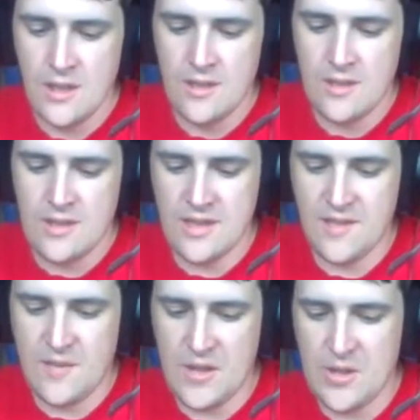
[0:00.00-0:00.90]
this
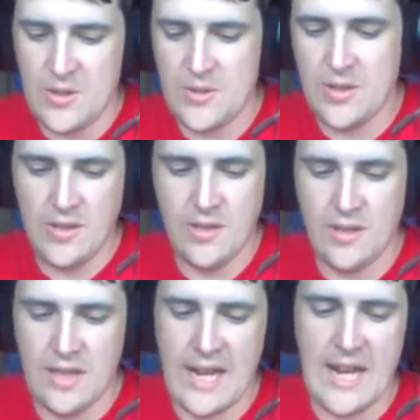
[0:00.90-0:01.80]
phone
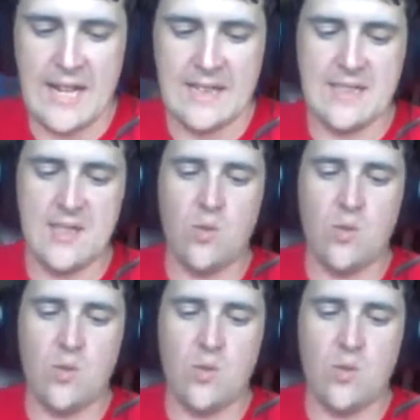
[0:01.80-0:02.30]
lags